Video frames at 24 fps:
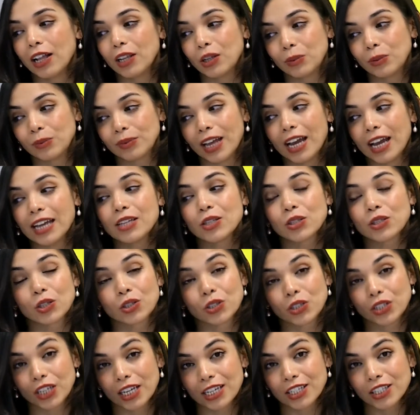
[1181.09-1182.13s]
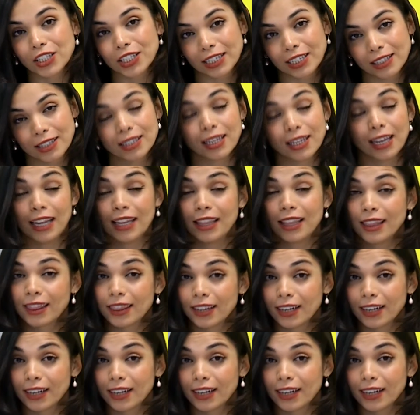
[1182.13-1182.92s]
alumni associations in